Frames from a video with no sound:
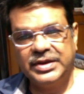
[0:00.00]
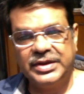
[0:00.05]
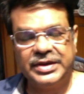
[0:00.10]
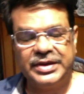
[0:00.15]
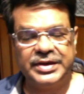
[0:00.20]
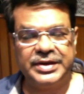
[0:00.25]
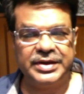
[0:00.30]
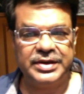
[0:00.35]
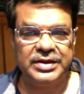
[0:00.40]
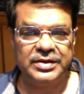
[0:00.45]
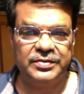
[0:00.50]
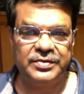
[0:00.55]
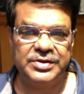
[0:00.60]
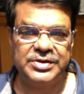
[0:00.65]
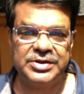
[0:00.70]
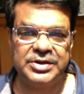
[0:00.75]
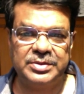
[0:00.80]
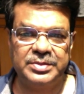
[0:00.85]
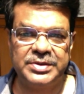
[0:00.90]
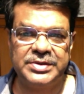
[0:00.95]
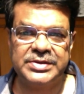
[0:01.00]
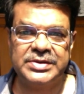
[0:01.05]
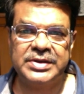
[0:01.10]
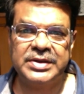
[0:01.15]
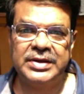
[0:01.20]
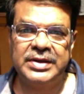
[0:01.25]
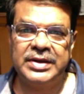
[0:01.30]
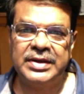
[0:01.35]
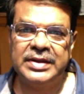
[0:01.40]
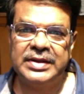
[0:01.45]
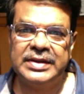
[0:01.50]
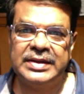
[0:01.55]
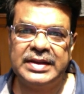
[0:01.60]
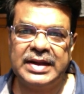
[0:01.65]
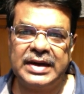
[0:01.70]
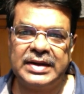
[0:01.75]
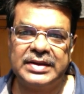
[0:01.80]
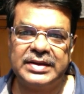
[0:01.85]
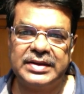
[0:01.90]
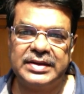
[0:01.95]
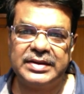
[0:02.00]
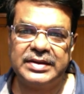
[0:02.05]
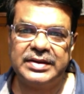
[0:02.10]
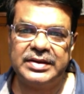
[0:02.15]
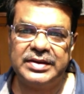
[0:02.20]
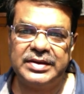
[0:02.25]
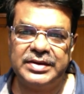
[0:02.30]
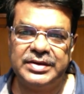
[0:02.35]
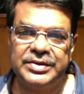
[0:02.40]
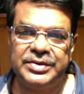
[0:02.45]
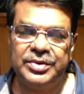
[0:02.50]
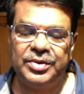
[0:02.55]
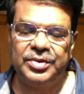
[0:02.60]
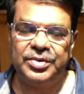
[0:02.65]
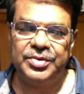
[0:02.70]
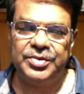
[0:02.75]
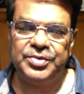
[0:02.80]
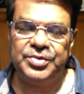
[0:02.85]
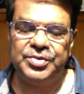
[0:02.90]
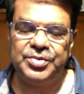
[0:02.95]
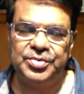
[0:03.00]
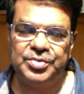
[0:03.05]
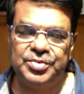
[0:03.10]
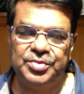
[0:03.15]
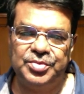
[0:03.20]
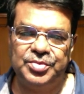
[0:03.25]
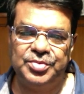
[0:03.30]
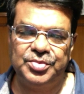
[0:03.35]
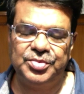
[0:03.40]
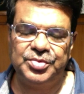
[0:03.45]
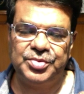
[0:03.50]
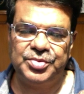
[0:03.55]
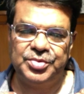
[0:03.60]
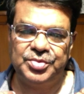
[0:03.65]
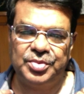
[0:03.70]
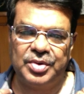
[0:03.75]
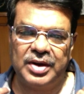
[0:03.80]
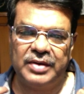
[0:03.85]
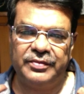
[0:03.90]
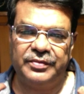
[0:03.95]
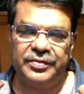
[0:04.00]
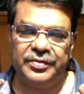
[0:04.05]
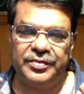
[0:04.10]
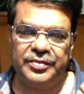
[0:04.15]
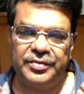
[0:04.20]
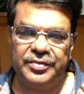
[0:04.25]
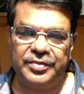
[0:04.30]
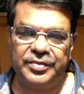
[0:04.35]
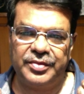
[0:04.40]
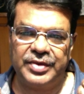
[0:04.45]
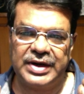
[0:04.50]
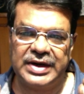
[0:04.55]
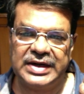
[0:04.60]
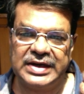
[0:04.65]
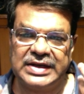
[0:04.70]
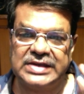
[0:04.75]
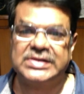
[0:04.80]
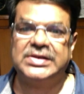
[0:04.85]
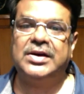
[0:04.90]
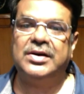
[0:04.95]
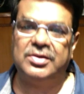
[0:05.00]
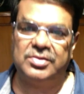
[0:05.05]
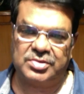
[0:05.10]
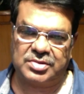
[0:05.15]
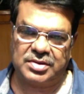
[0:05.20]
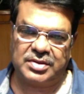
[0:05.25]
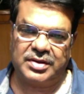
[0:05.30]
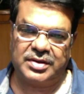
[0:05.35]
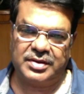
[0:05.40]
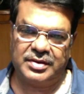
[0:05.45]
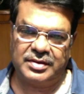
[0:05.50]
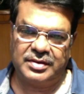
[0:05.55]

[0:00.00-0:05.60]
Here the wisdom is that you have get disillusioned.